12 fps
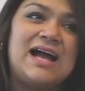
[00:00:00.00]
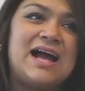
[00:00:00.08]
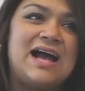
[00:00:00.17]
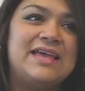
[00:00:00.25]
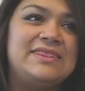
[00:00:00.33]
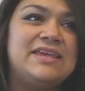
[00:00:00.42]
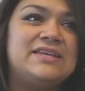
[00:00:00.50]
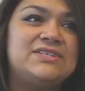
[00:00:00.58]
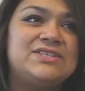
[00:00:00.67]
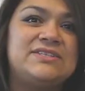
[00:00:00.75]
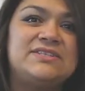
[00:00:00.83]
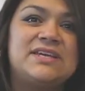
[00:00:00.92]
I think
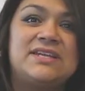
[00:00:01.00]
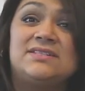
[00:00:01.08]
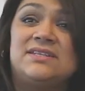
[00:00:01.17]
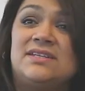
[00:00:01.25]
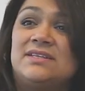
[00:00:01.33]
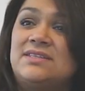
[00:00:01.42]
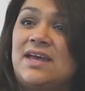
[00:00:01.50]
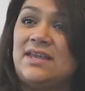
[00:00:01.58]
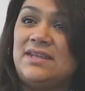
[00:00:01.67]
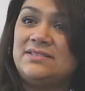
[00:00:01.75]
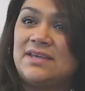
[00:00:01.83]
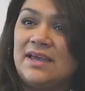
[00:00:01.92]
just that it's an
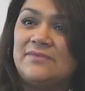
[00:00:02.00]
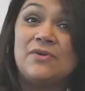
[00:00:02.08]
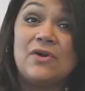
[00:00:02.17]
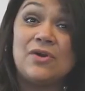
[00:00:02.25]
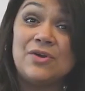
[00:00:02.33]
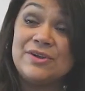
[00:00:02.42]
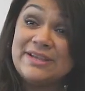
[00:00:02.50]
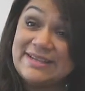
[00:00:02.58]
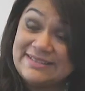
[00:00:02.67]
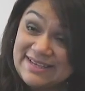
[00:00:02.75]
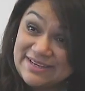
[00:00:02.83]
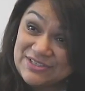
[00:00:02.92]
exciting time for our
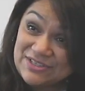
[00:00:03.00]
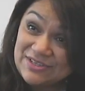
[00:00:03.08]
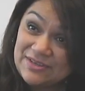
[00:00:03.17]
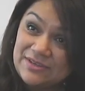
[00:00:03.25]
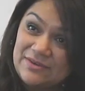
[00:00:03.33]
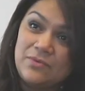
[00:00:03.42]
organization.